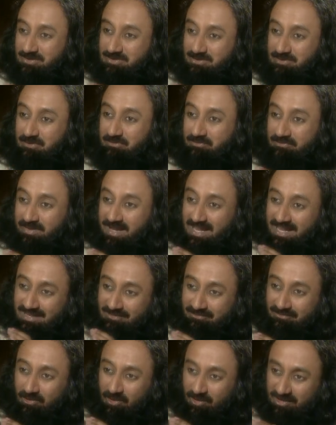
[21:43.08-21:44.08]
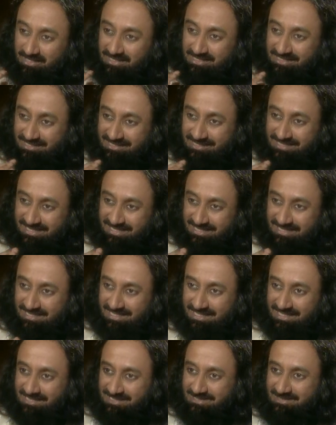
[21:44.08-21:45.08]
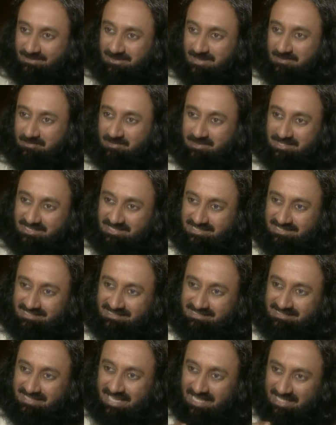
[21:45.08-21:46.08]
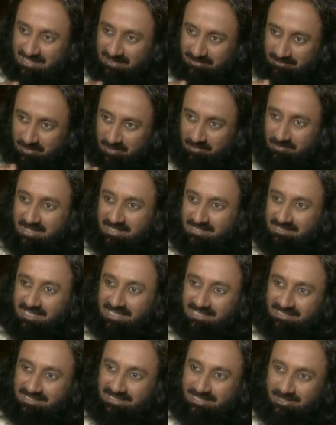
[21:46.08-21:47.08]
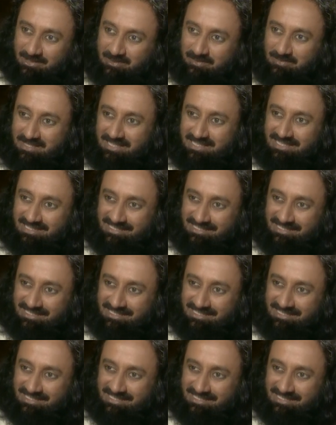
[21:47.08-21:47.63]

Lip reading: So when what is needed to a person, that moment that need to be